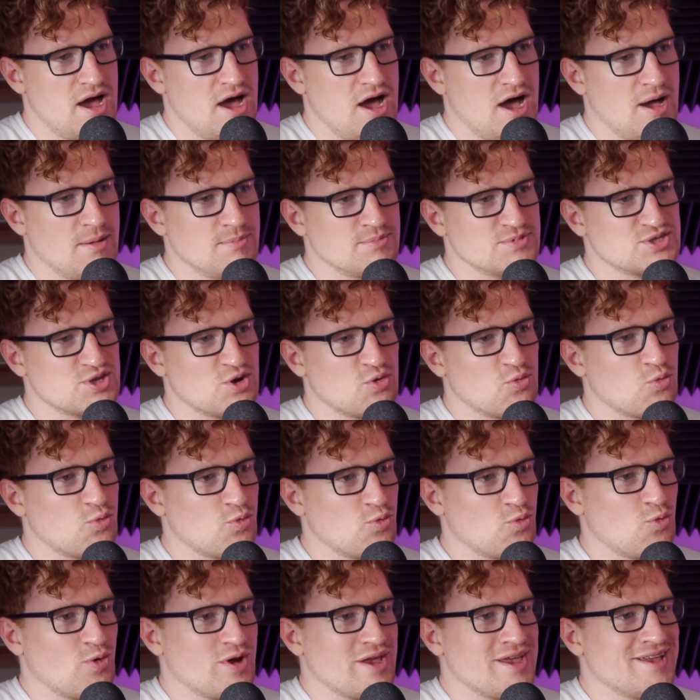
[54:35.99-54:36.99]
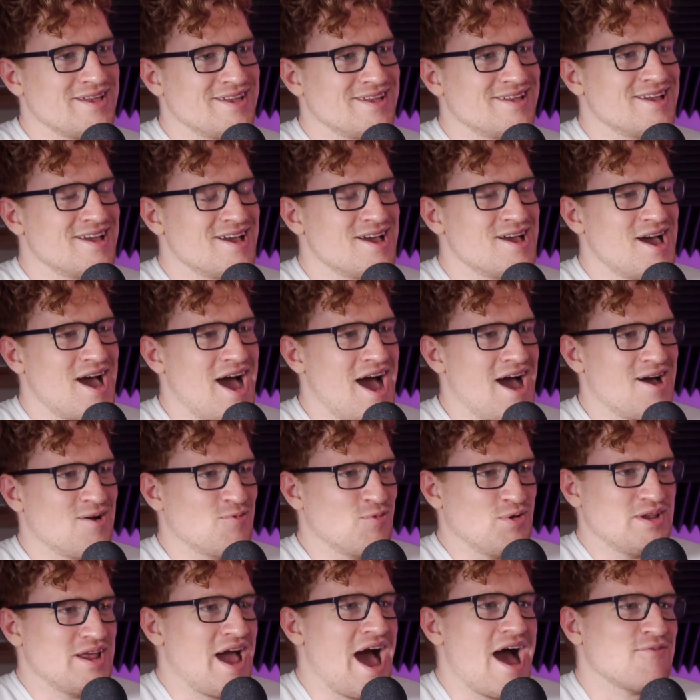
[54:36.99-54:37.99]
Um, so we
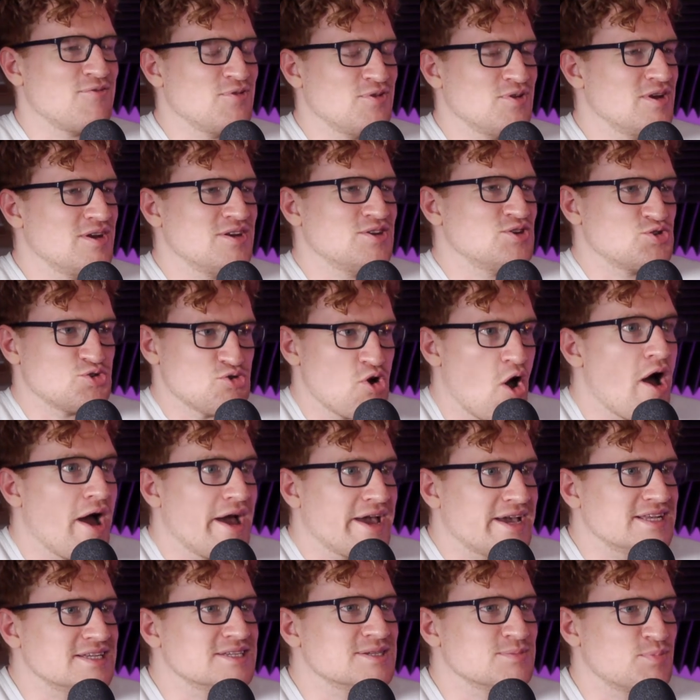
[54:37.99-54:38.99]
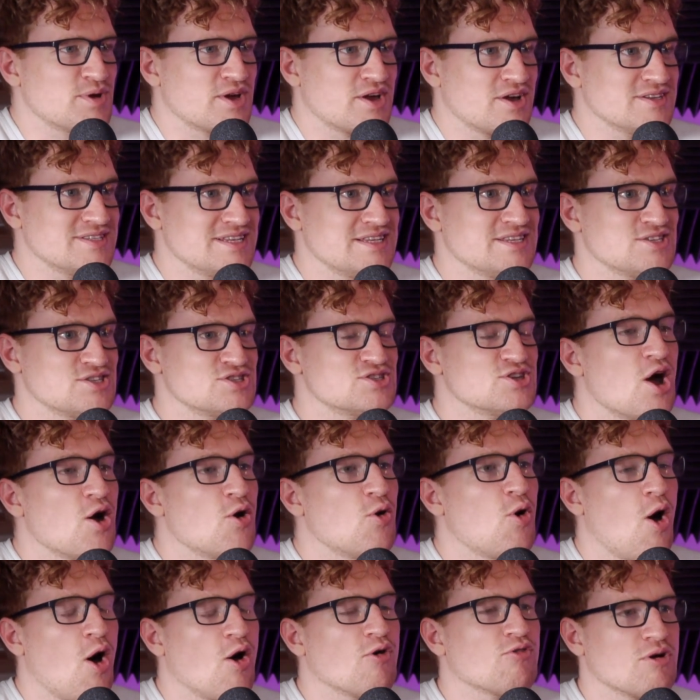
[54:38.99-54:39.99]
we haven't tried because it's
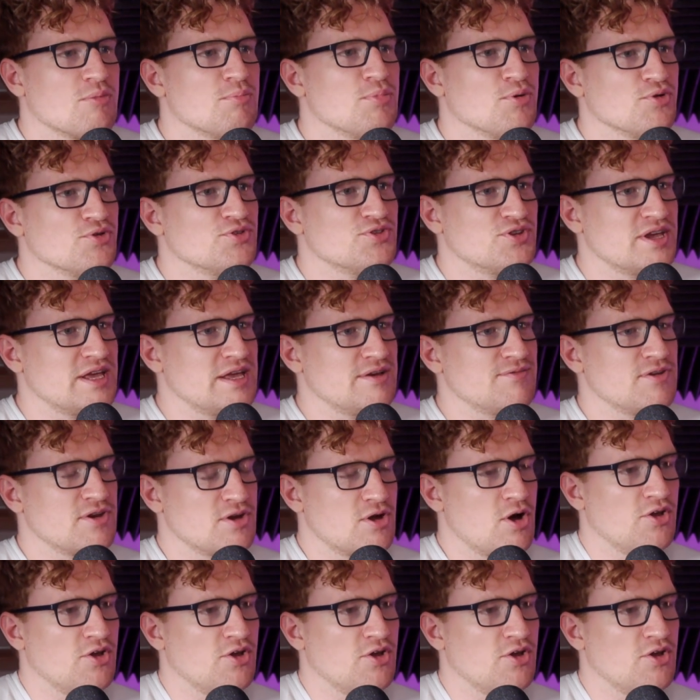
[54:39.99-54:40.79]
so horrible to even